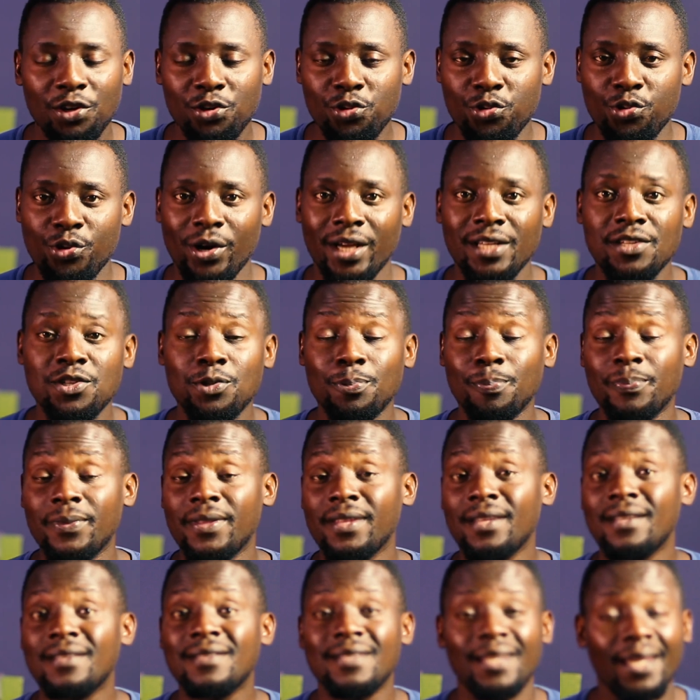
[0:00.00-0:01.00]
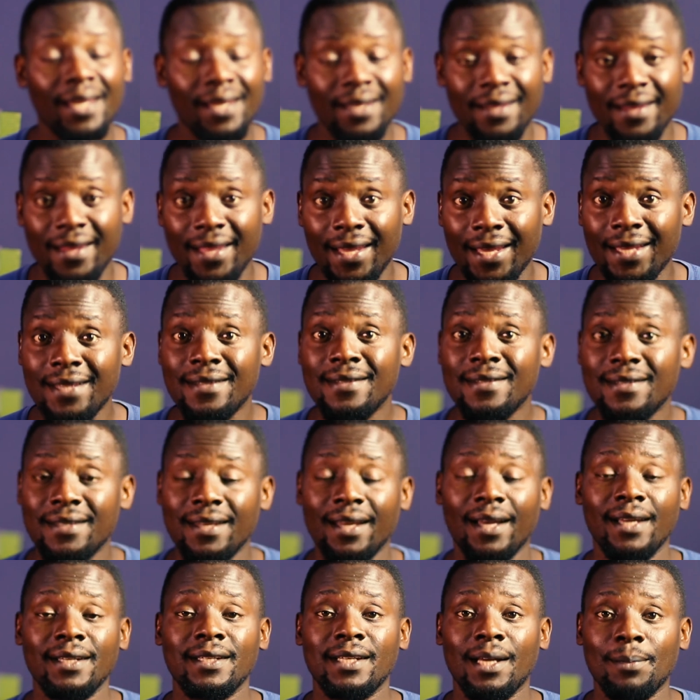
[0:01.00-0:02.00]
grasp this, and they
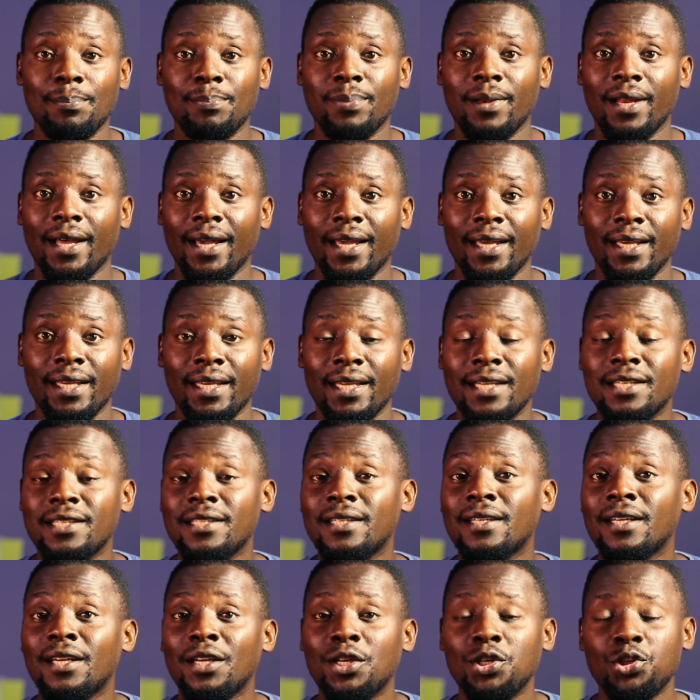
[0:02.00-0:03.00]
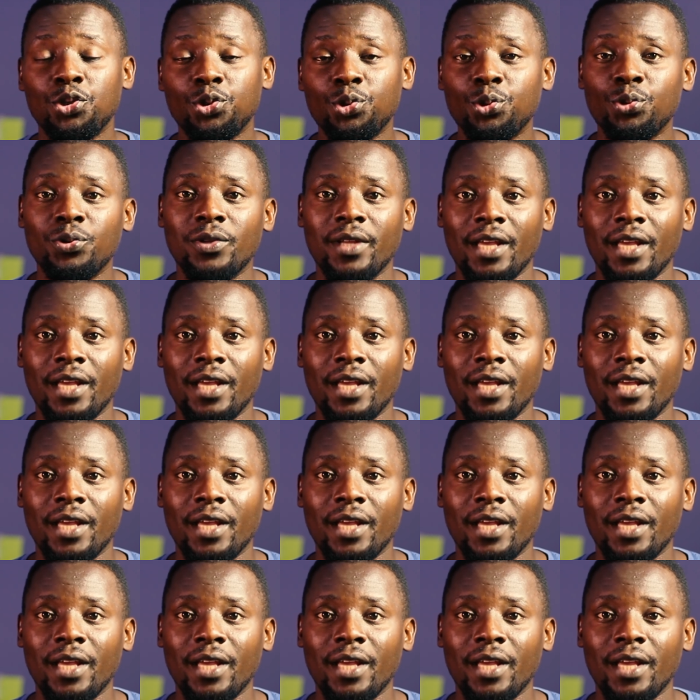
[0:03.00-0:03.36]
start applying it to